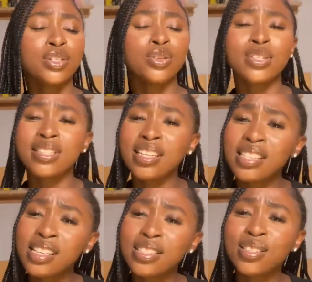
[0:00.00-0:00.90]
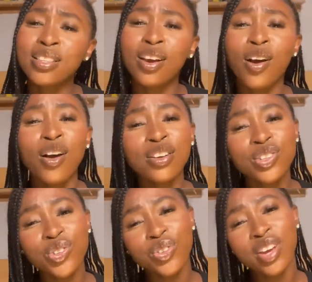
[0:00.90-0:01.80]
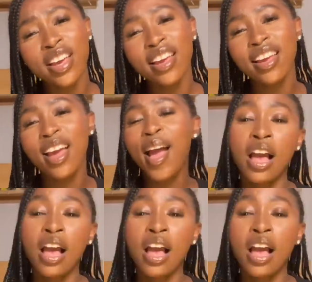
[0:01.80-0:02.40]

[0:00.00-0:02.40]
you know, settle into the country.